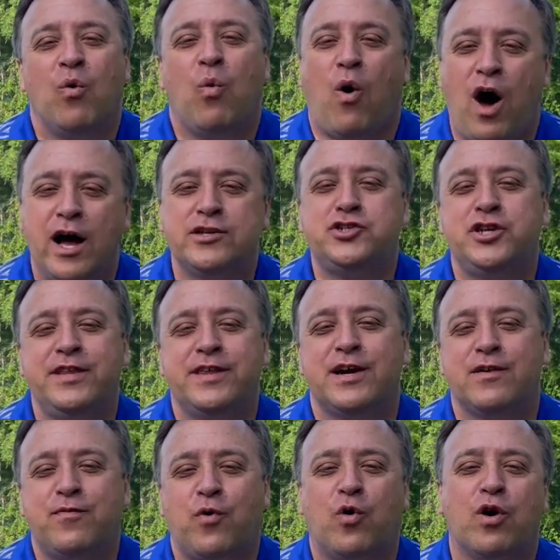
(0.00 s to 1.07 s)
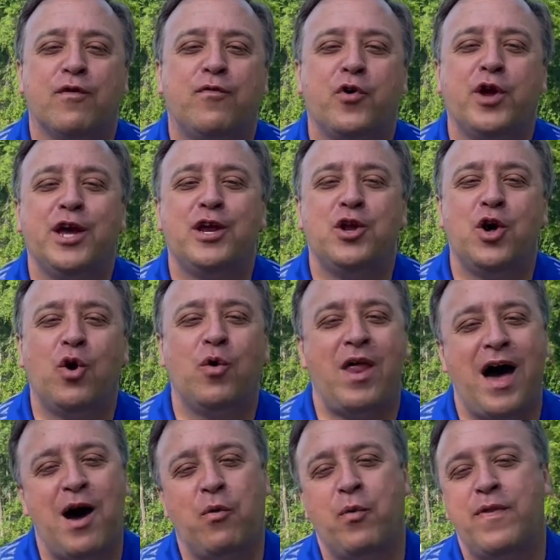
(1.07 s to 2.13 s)
"Watch ye therefore, for ye know
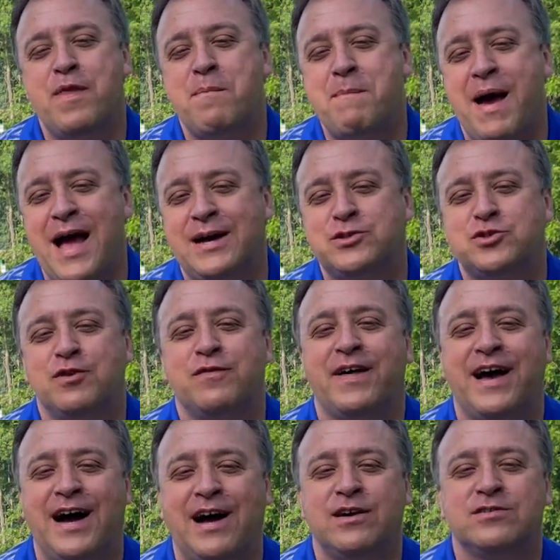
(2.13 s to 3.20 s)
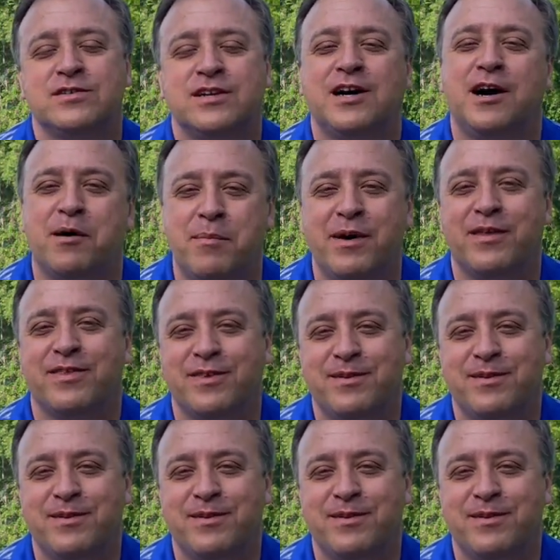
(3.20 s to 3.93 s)
not when the master of the house cometh."